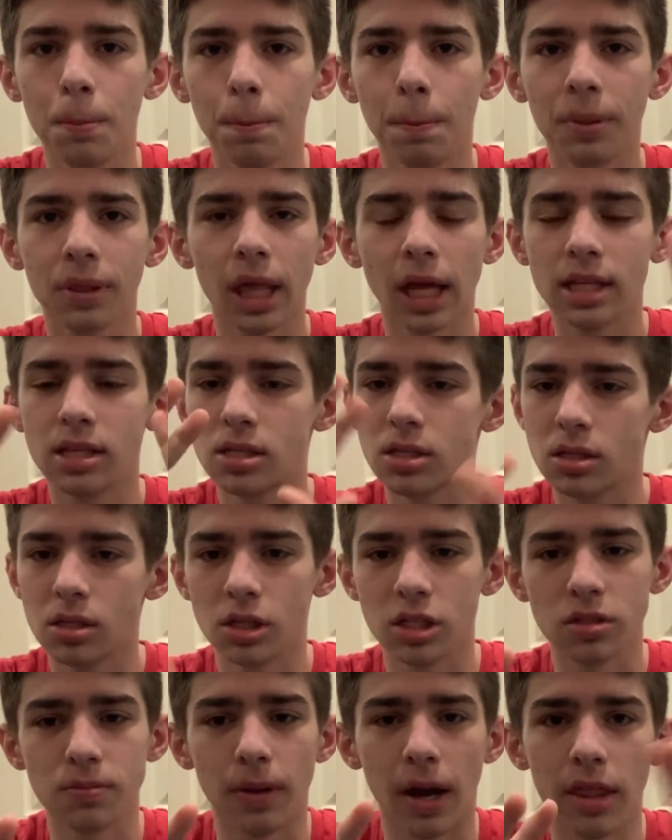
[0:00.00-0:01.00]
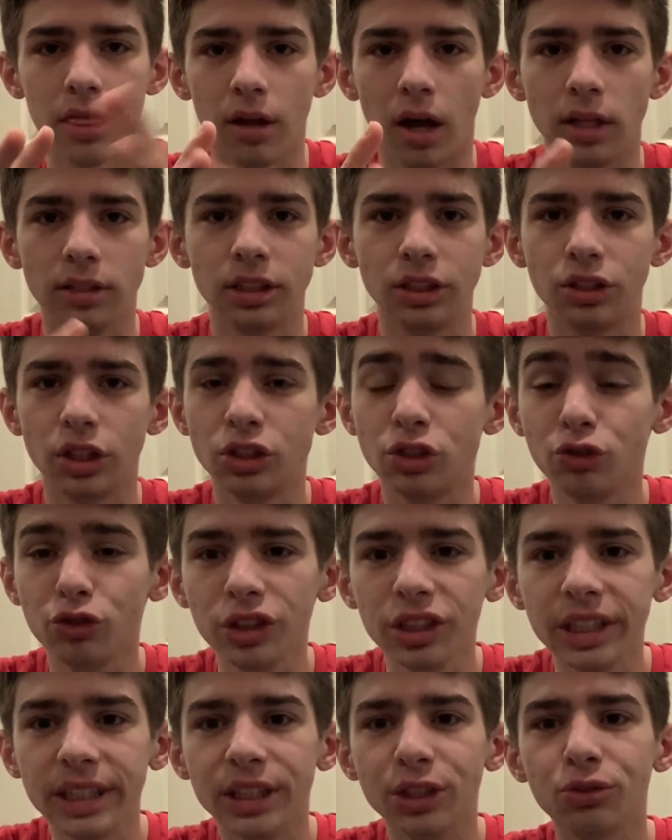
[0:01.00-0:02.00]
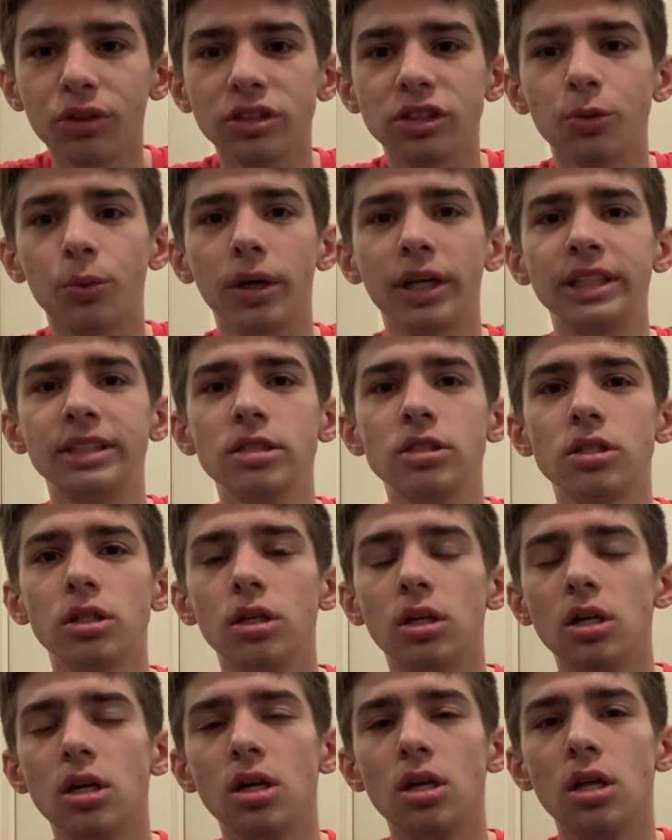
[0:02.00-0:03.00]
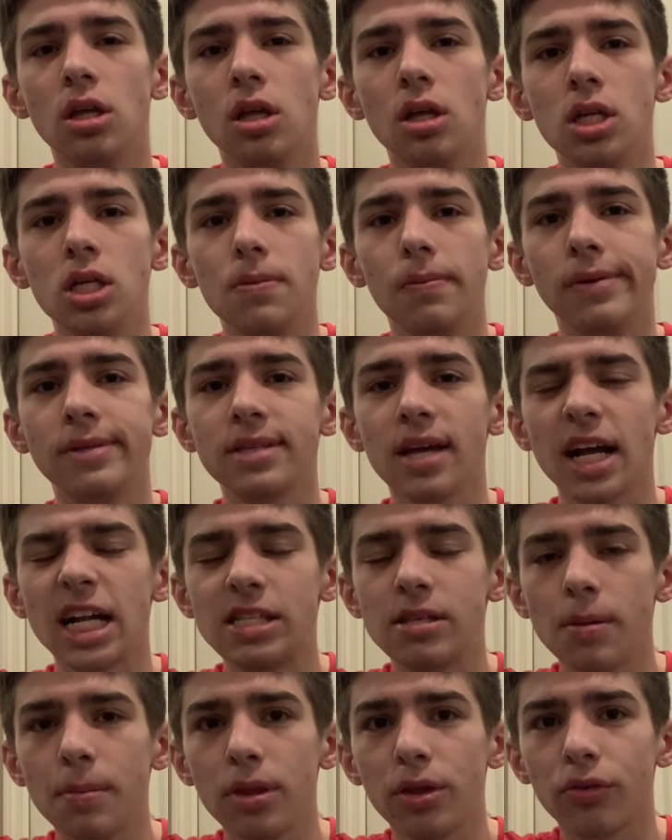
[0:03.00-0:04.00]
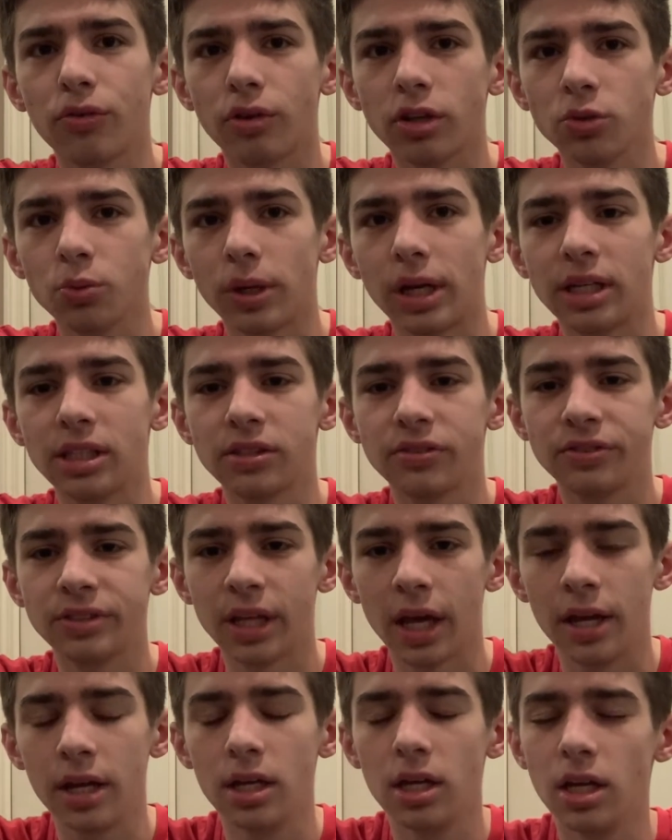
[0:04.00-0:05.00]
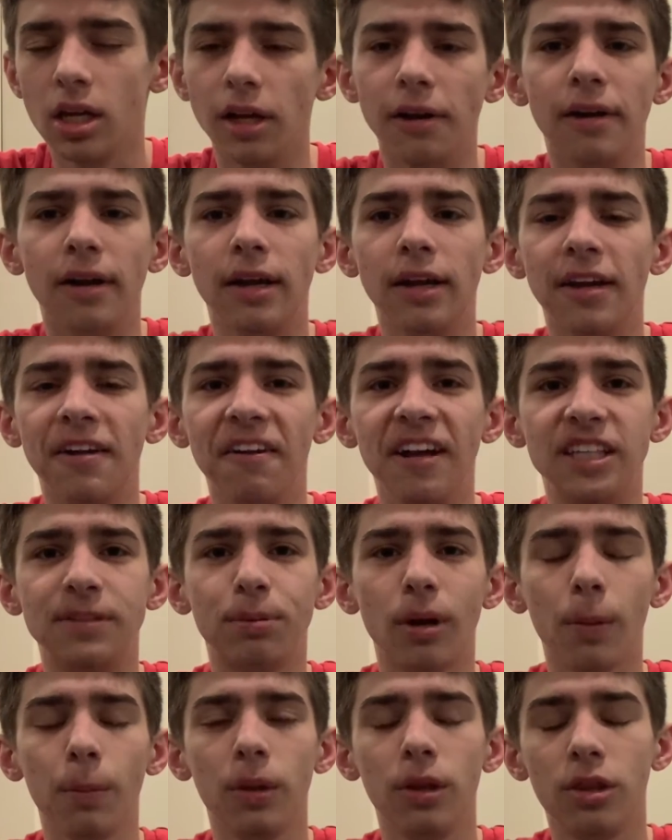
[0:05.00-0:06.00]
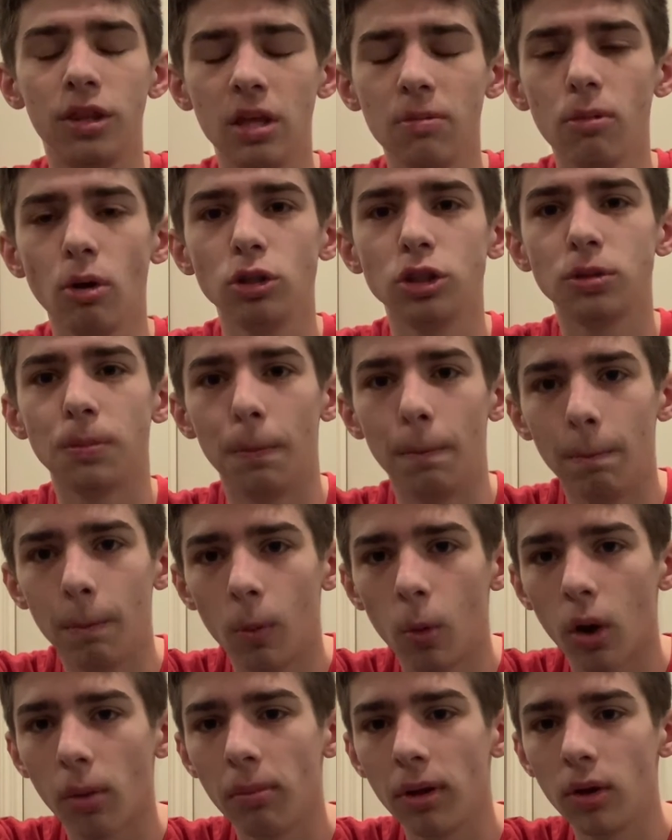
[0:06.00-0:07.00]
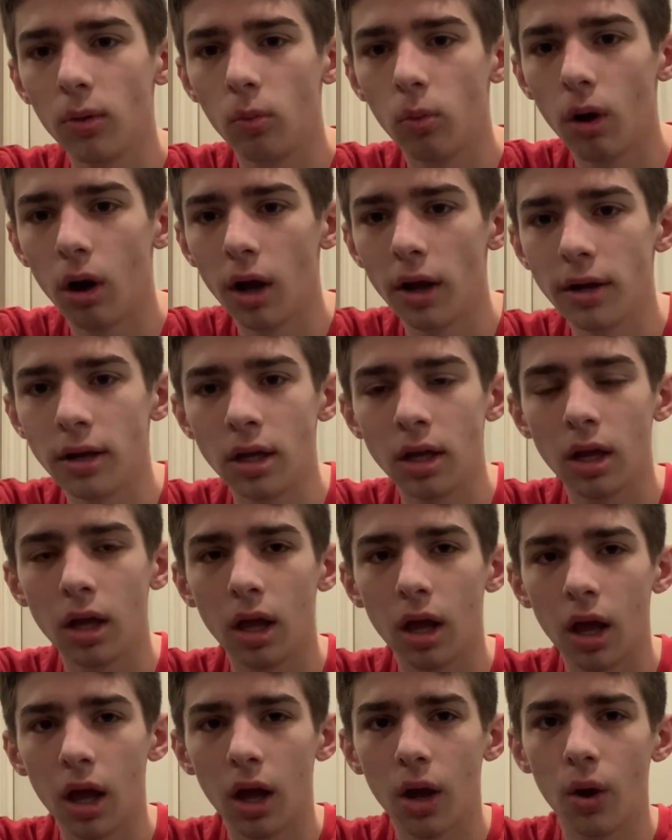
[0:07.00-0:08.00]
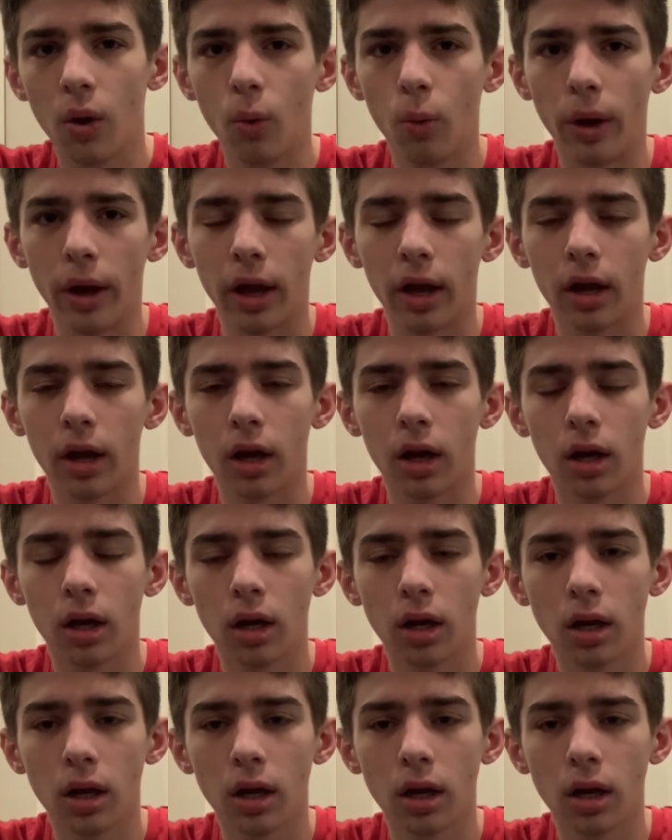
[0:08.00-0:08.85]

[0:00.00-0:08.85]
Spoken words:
that's just my thoughts. It's a really interesting one because it's, besides maybe the first one I said, it's probably the most morbid one where,